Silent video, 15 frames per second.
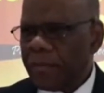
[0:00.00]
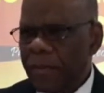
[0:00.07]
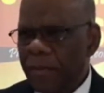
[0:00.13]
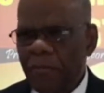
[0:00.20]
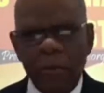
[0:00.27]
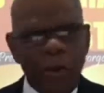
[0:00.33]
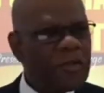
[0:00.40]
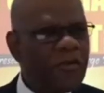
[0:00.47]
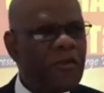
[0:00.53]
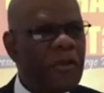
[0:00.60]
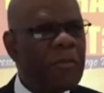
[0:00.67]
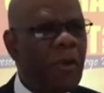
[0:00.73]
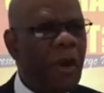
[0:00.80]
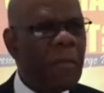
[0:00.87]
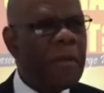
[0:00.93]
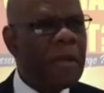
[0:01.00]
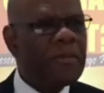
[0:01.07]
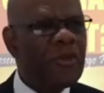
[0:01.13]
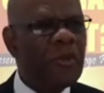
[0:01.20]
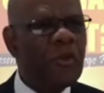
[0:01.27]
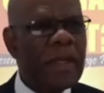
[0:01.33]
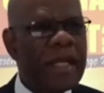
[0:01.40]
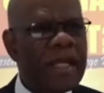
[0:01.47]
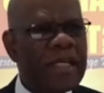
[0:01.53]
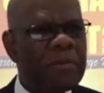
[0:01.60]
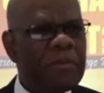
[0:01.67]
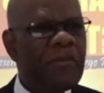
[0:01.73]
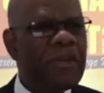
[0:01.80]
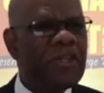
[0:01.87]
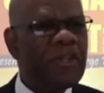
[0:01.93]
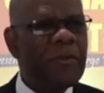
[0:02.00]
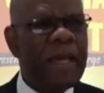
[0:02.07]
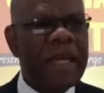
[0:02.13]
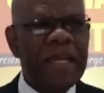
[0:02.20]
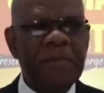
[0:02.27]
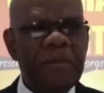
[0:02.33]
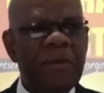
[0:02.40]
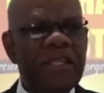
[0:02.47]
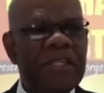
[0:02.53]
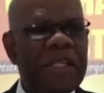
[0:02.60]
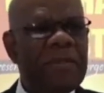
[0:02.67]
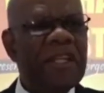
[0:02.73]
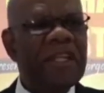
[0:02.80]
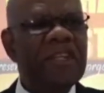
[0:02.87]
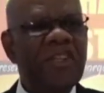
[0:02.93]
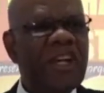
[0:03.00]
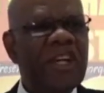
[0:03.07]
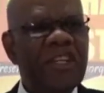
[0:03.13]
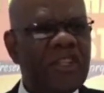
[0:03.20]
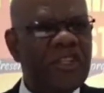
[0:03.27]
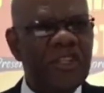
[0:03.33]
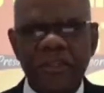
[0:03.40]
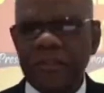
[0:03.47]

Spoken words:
Most of the problems you will experience, you may experience them in the church.